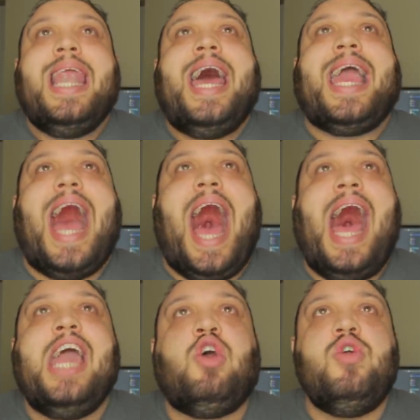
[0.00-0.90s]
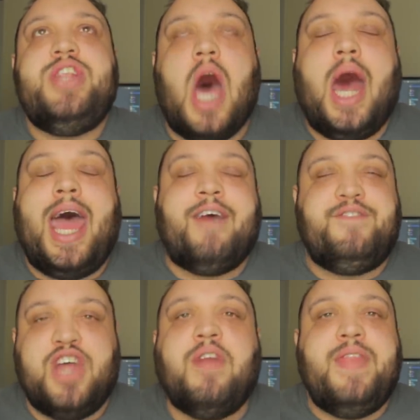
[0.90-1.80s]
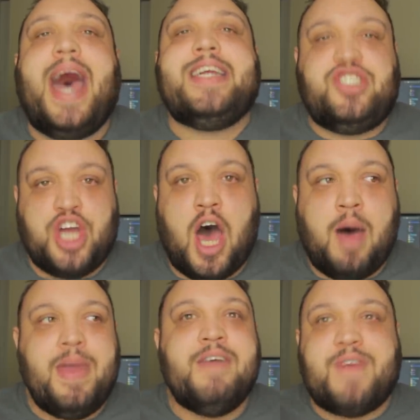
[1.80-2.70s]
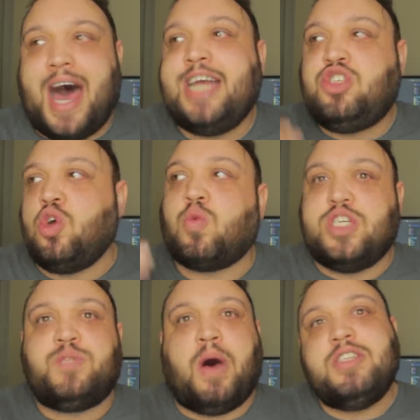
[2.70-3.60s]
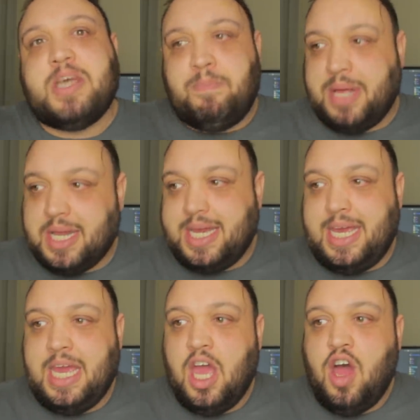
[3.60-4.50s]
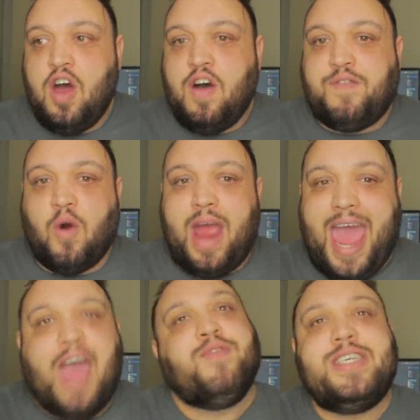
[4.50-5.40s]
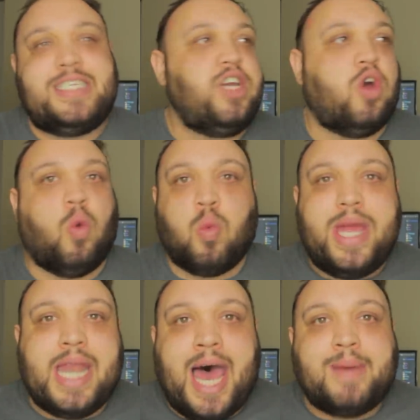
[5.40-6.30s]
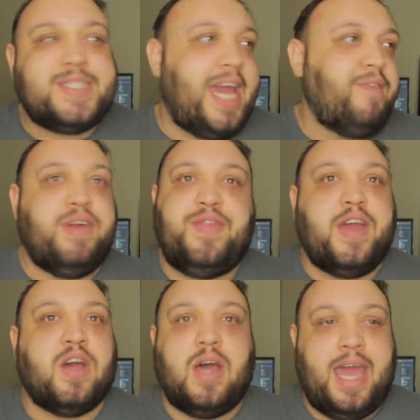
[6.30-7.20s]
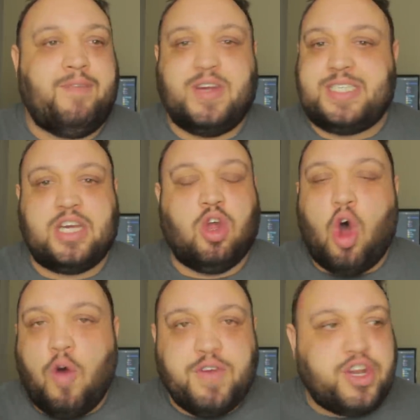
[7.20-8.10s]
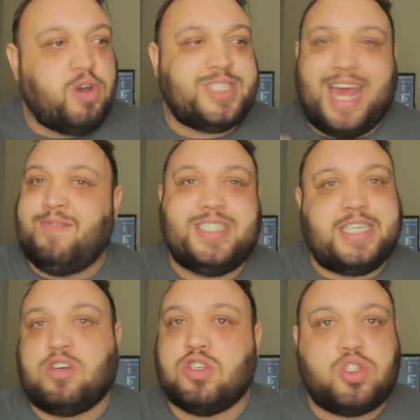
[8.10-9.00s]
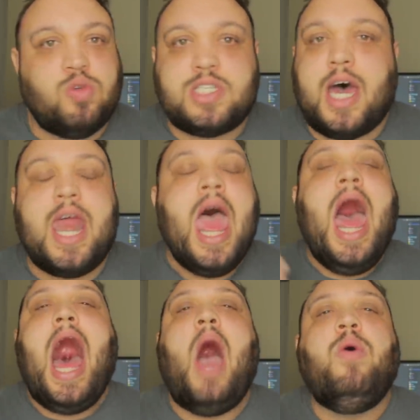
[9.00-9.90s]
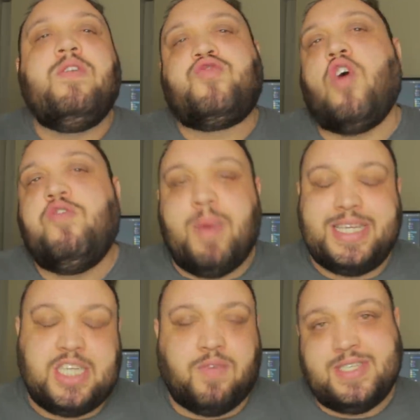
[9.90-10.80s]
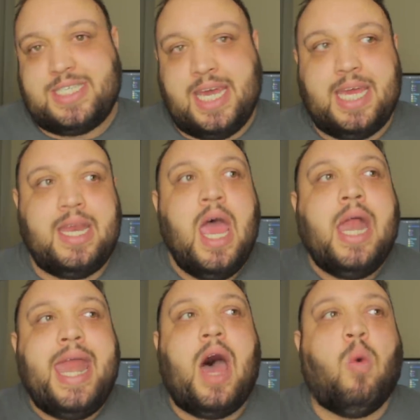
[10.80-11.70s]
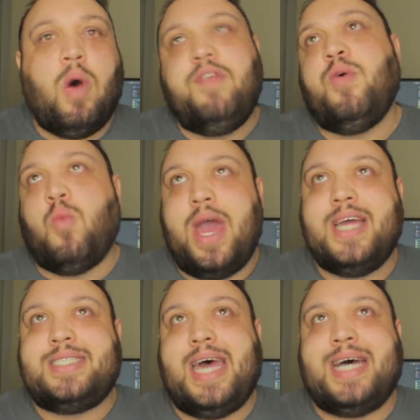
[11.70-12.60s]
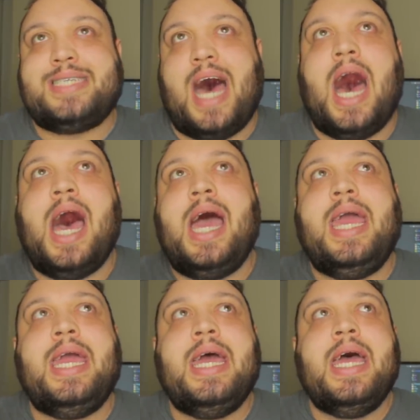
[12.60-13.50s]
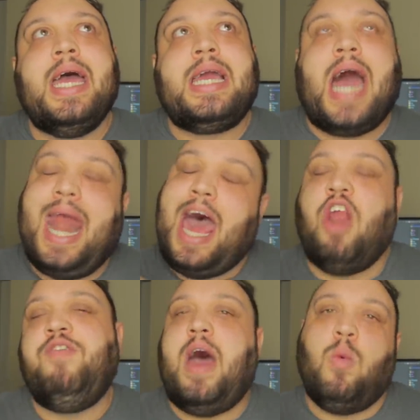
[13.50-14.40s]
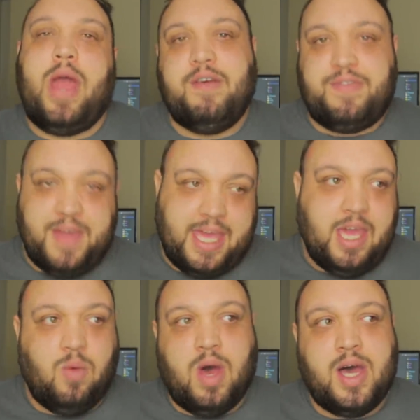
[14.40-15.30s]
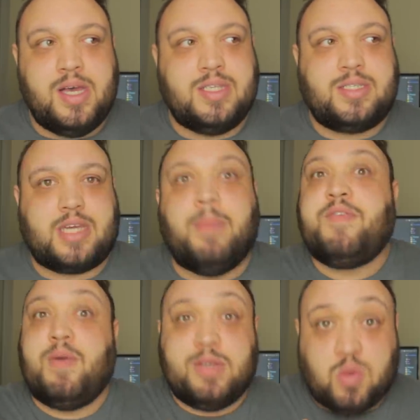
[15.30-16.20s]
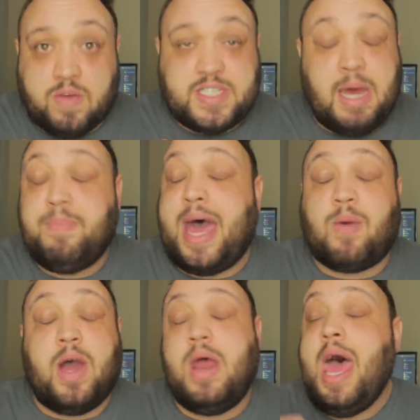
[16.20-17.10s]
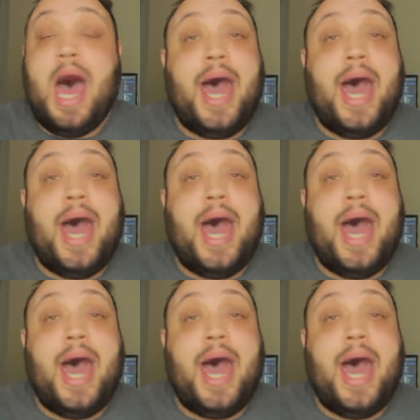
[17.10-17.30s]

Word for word: Like, I could not have done that job if I took responsibility for every single relapse, every single, every single overdose, every single suicide, I would have drove myself insane. Now, one of the ways that I got out of that way of thinking was coming from a 12 step background.